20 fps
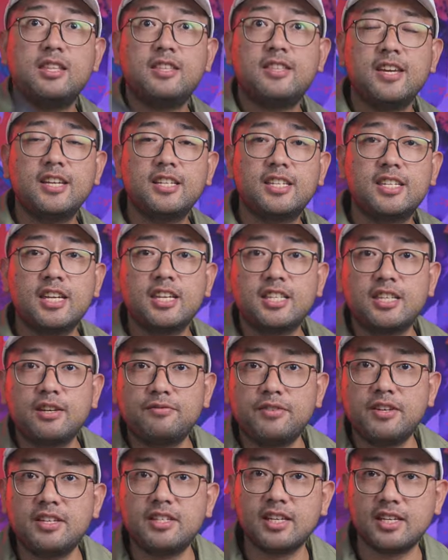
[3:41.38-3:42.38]
This is a
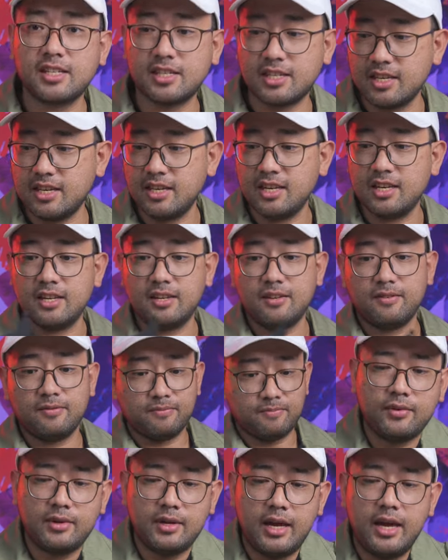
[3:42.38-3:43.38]
V60
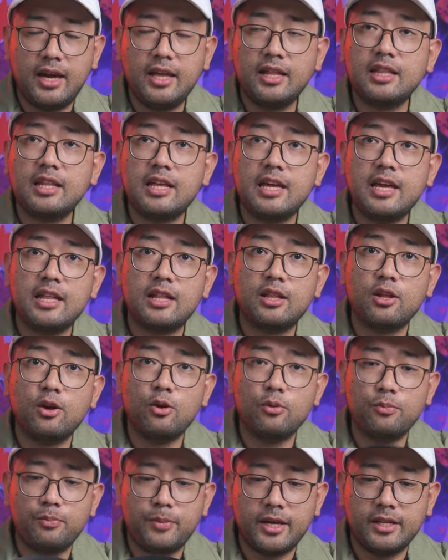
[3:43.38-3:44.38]
and it
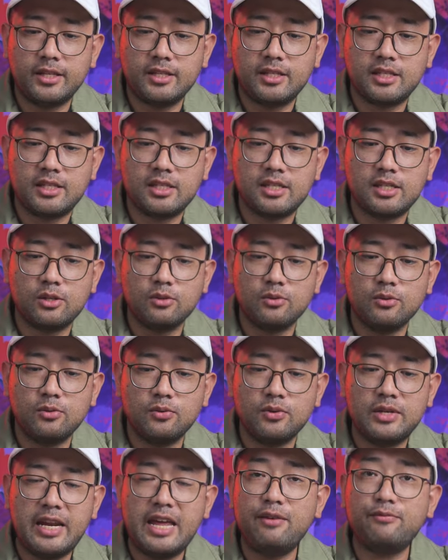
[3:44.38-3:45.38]
opens to
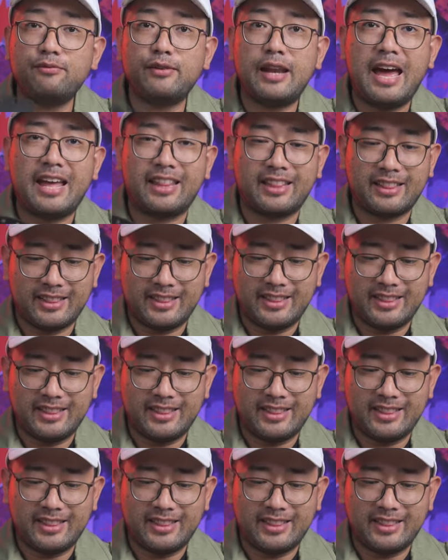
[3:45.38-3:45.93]
lay flat.